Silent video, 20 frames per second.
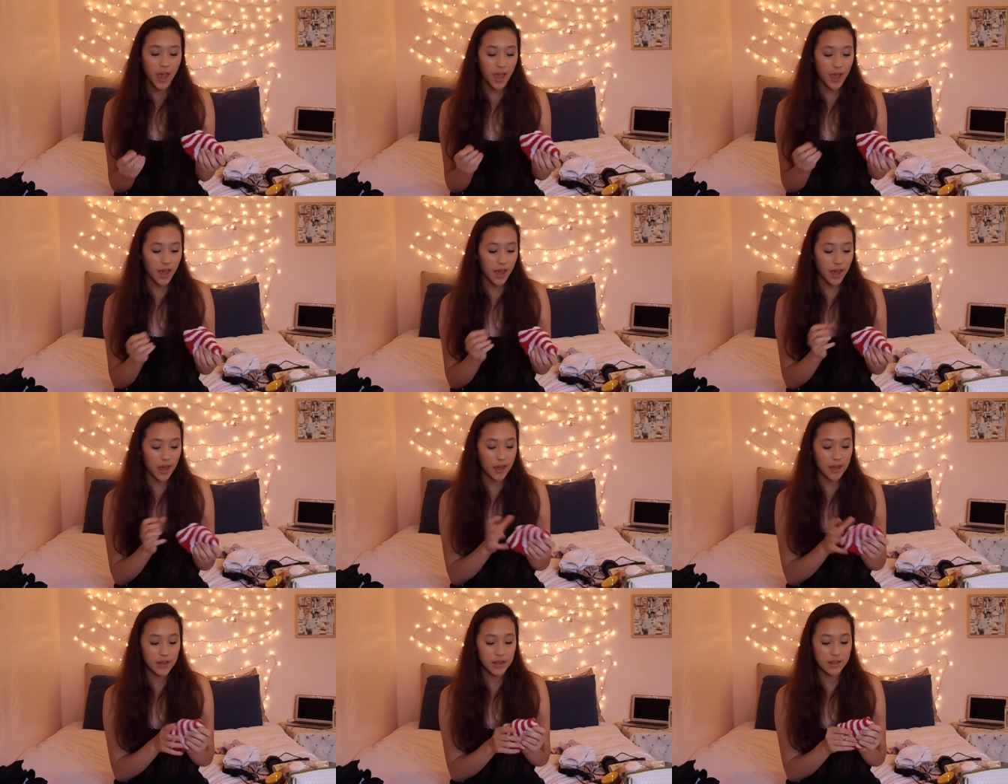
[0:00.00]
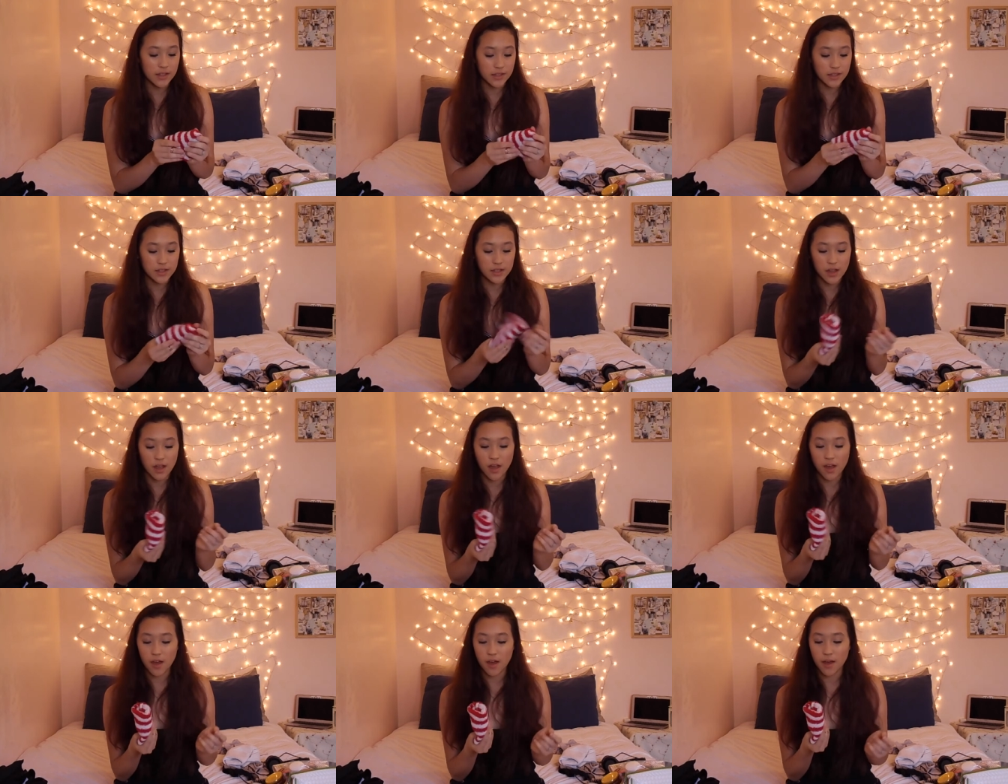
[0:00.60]
And
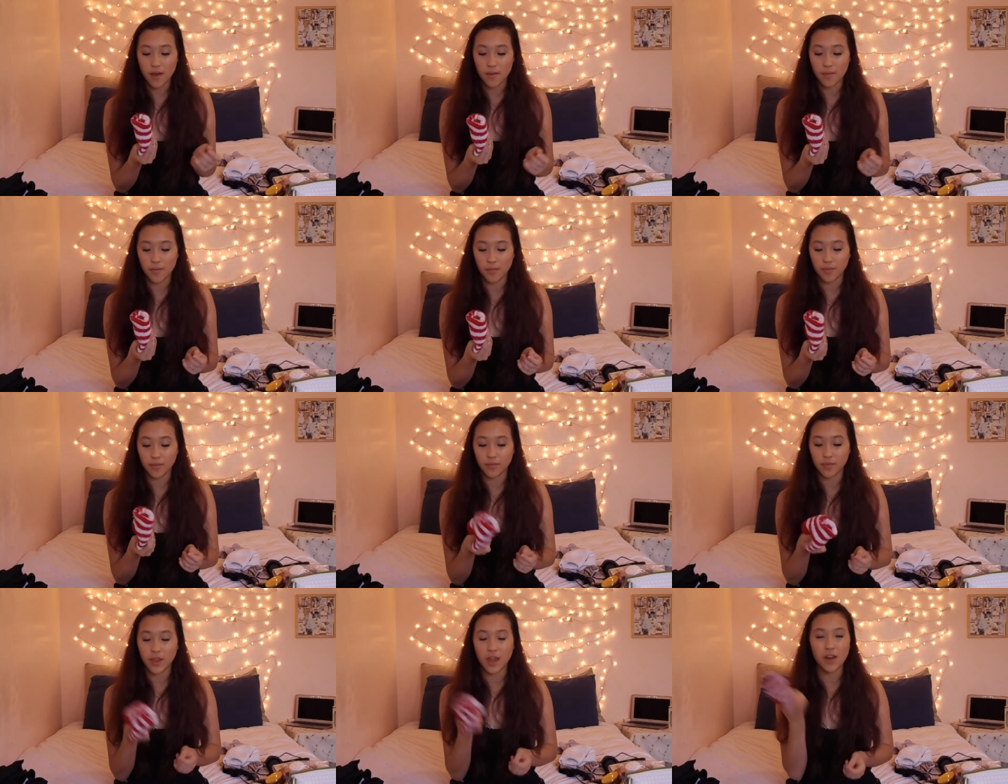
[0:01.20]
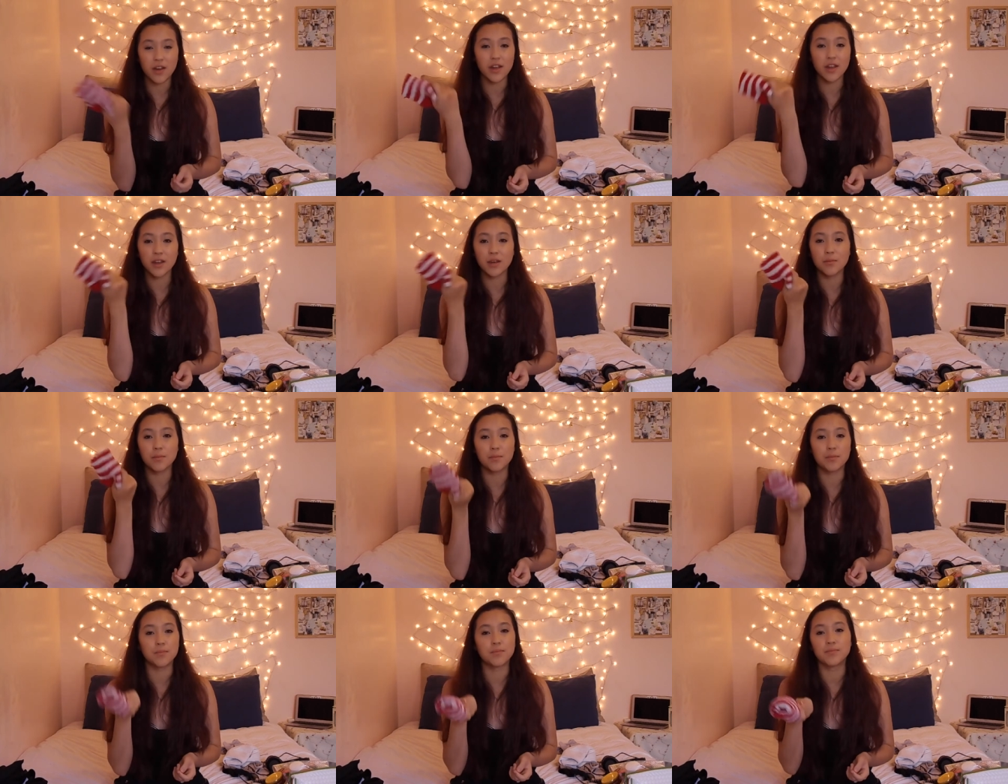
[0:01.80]
um,
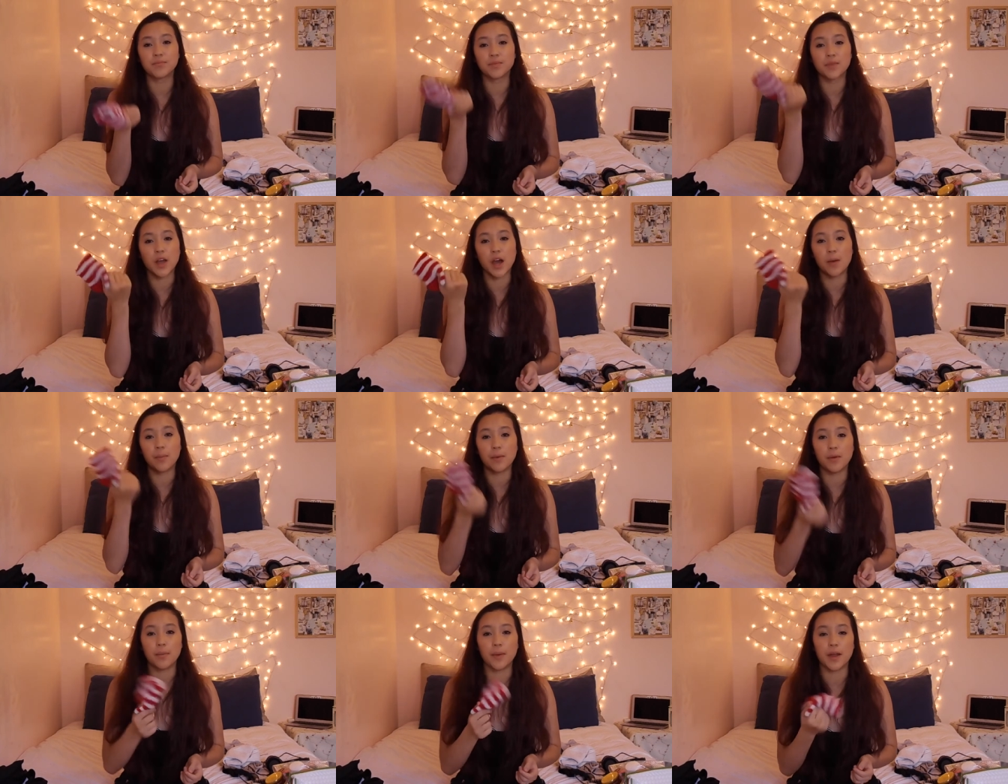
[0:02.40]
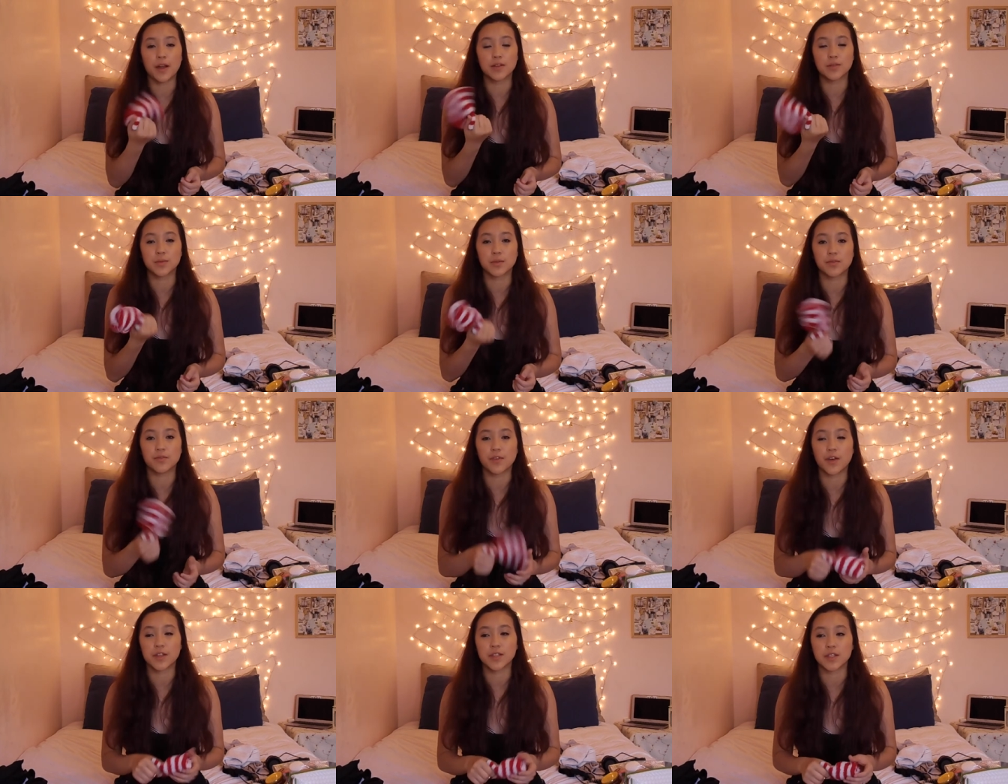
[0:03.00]
carrying a couple pairs of
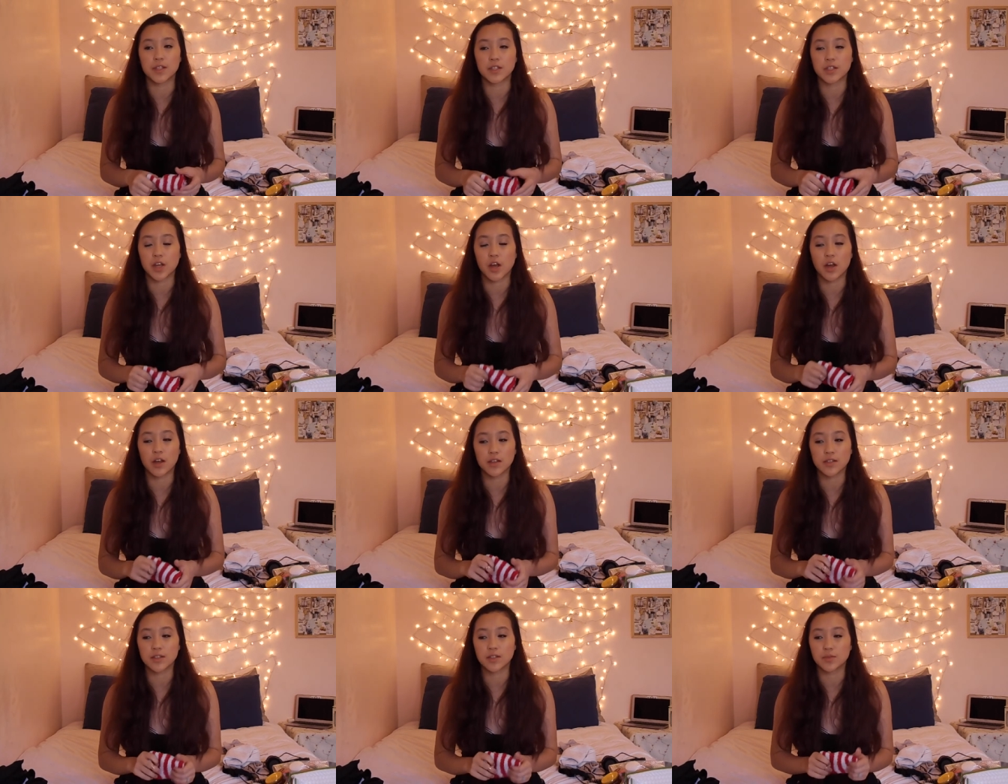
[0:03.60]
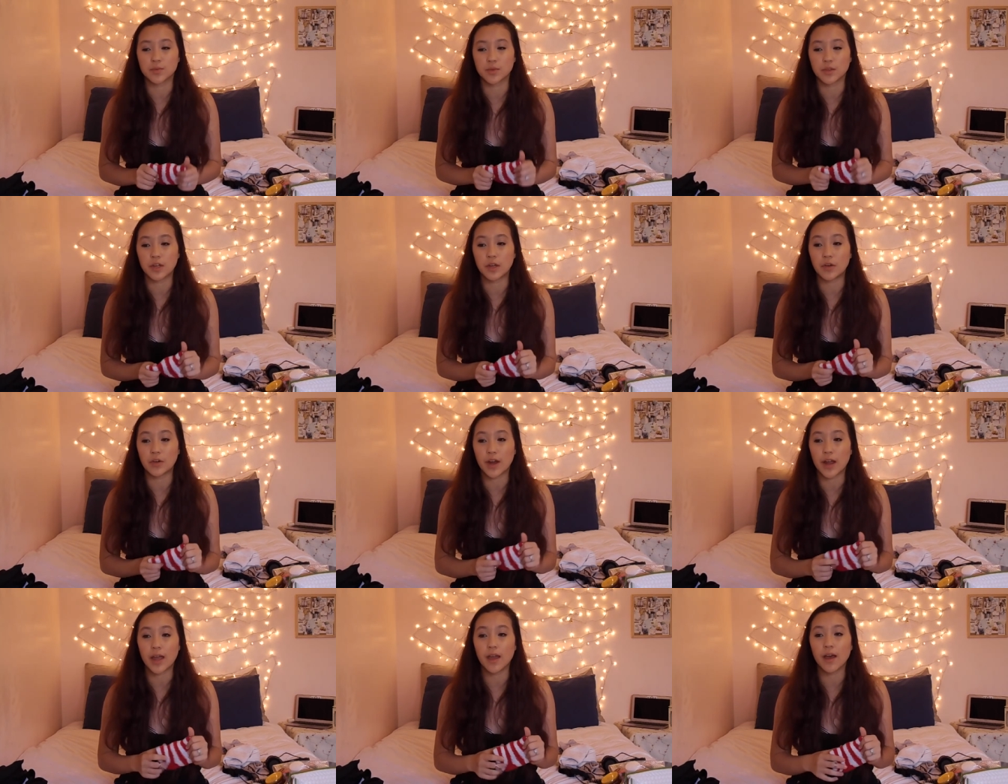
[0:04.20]
fuzzy socks is really
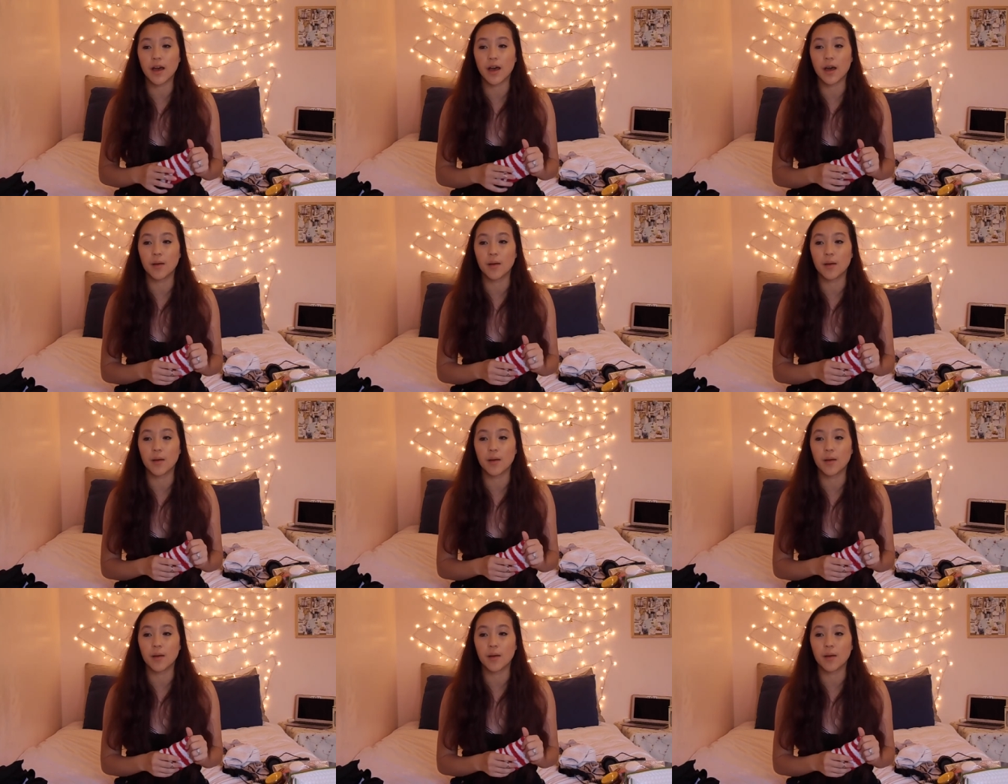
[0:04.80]
great.